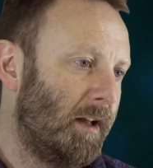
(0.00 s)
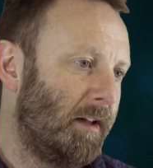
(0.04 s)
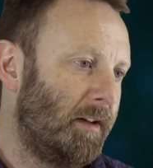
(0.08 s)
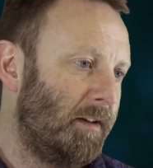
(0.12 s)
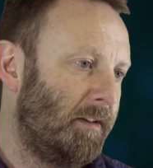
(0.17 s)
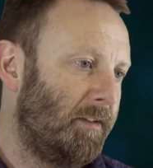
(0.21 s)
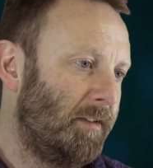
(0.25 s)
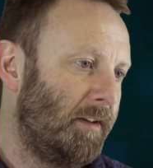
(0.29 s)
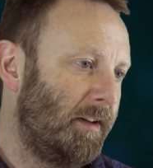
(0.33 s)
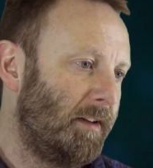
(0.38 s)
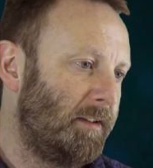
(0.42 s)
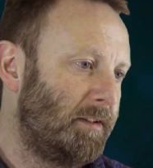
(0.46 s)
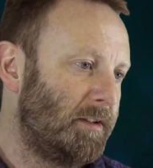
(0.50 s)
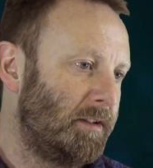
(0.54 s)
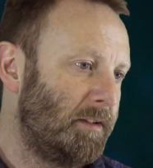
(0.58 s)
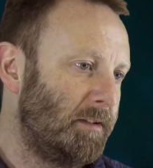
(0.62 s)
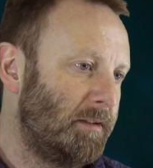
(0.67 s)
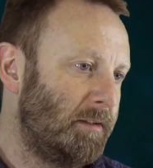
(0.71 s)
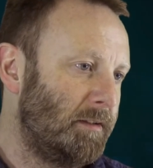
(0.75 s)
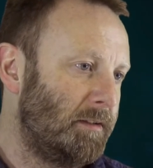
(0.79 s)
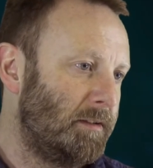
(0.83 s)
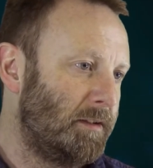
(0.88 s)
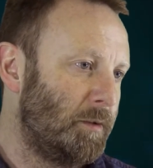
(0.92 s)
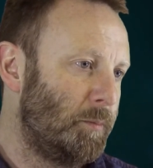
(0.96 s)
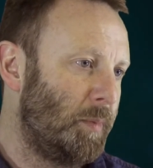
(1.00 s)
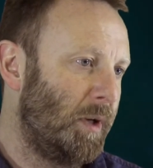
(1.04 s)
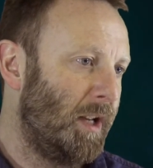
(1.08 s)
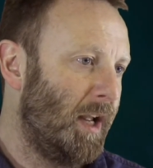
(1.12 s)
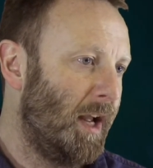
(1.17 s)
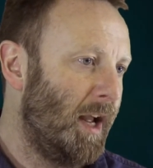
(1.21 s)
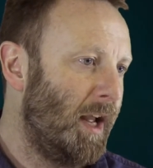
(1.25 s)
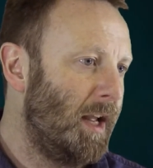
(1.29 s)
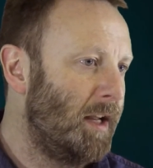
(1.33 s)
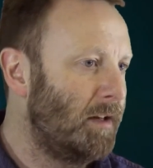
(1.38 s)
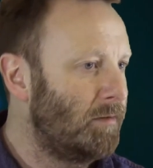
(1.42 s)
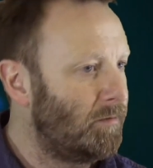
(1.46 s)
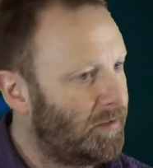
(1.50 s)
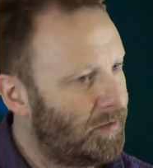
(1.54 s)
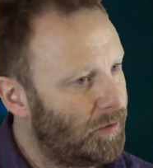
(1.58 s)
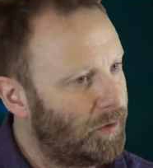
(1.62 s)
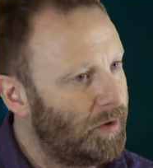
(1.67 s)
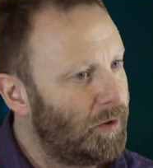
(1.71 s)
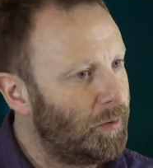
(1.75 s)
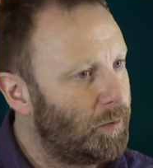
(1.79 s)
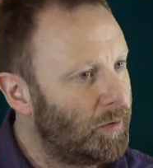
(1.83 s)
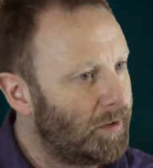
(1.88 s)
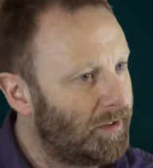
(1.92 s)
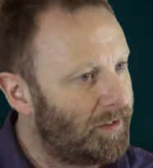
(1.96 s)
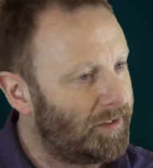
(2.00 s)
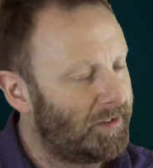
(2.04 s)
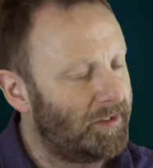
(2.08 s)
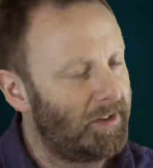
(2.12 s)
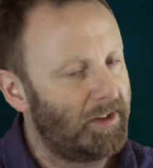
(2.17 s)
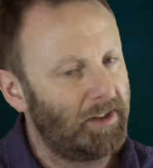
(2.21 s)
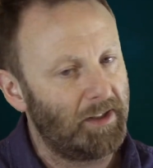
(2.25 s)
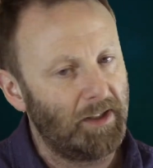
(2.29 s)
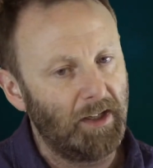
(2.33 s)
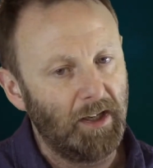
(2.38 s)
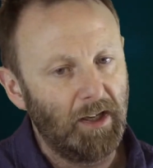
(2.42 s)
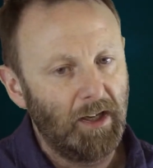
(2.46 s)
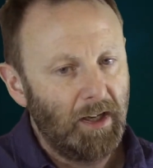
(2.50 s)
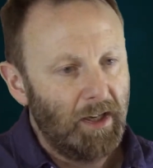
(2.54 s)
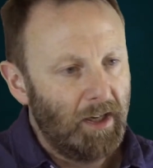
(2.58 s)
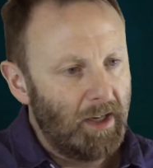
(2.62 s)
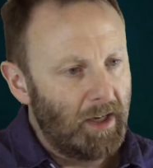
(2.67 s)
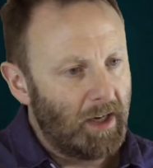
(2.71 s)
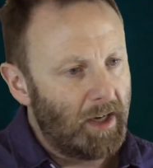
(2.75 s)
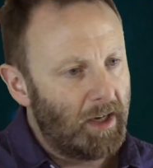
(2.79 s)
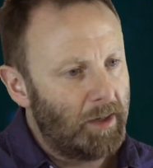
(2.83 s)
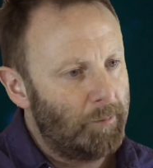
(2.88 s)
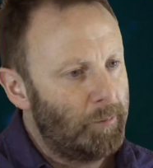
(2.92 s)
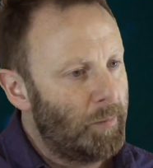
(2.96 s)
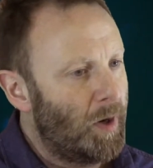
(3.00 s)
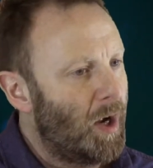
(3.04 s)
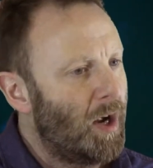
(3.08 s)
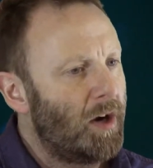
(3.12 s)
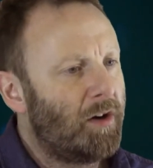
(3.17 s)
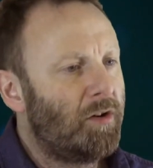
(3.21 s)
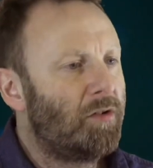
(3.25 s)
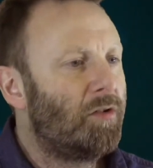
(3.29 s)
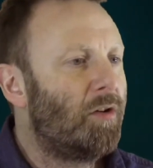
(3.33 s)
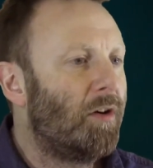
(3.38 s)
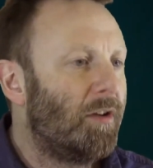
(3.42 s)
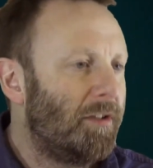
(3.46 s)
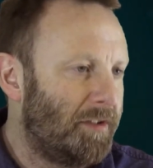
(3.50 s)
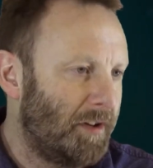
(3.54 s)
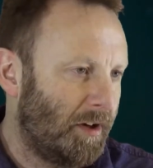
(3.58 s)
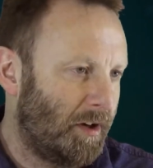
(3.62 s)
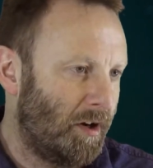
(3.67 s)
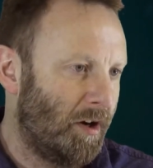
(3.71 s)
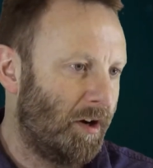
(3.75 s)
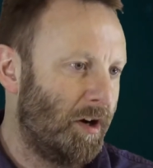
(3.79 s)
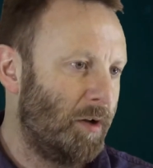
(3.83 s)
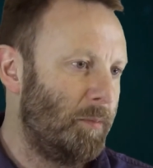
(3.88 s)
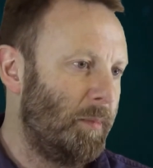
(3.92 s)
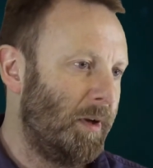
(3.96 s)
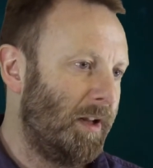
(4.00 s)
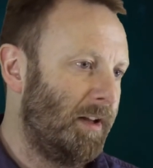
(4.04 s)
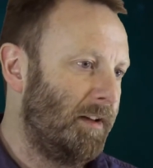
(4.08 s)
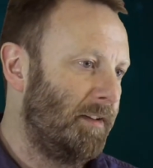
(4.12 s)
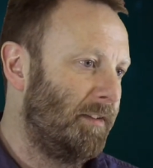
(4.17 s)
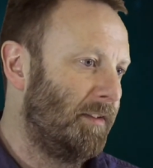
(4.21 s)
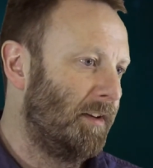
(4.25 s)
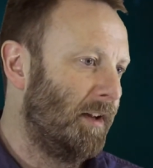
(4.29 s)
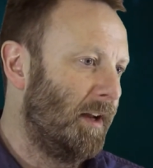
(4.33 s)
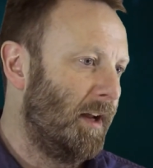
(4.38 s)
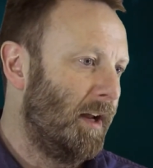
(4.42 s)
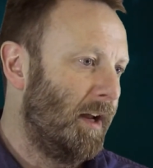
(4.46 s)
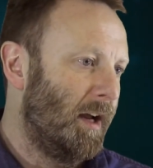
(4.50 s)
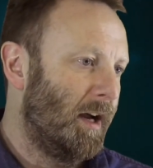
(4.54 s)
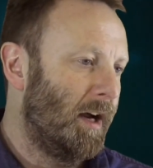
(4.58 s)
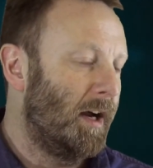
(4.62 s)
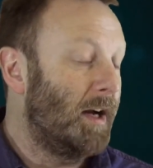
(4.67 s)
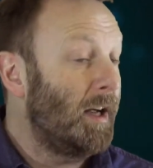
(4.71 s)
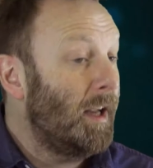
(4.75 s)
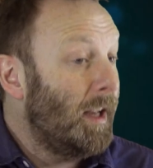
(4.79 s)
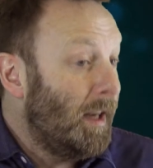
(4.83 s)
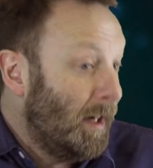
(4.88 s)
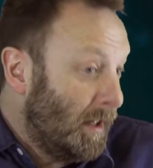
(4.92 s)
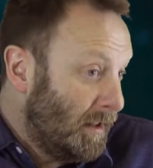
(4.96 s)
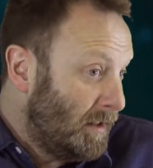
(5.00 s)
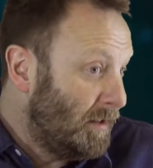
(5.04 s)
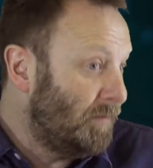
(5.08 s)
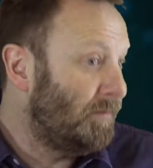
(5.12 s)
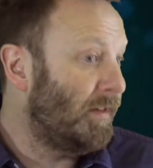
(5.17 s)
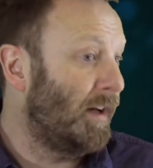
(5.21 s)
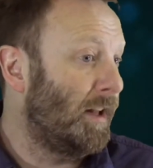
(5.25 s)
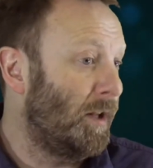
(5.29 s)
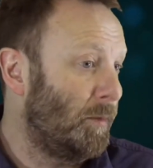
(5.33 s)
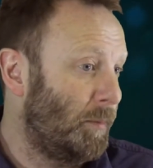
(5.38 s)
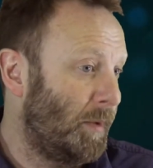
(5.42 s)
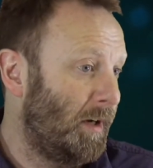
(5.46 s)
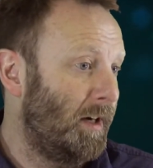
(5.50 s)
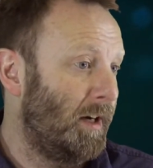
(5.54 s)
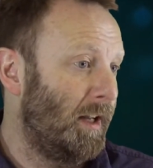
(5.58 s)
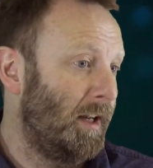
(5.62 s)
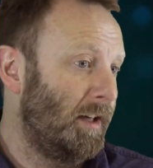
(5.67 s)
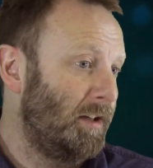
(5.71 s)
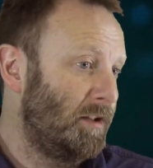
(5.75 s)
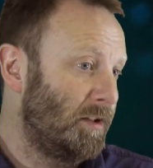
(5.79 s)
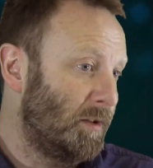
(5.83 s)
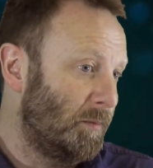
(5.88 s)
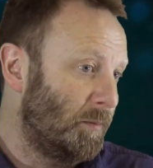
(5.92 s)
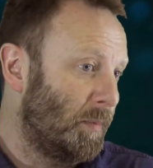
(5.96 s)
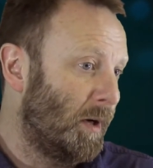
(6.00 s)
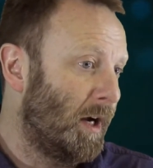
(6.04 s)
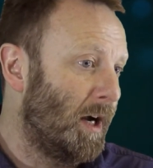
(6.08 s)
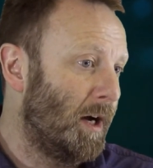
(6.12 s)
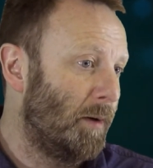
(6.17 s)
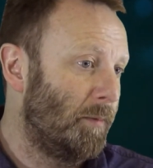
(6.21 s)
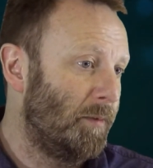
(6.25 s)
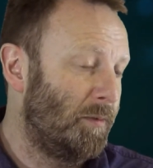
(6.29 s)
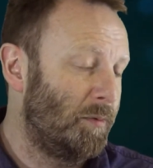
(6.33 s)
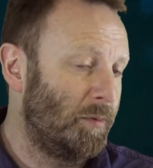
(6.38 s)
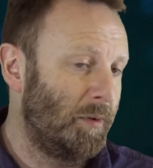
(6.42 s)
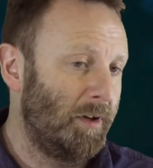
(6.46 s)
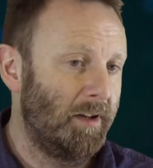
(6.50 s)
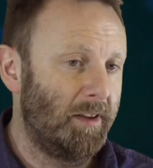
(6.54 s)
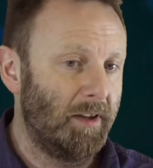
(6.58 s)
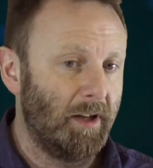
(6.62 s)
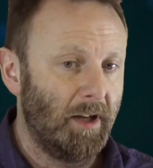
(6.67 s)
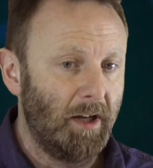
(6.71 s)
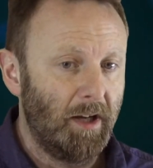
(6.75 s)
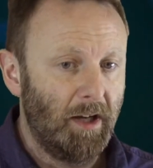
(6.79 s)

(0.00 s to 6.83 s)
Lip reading: seek to behave. So you will see across economies, in a developing nation, perhaps with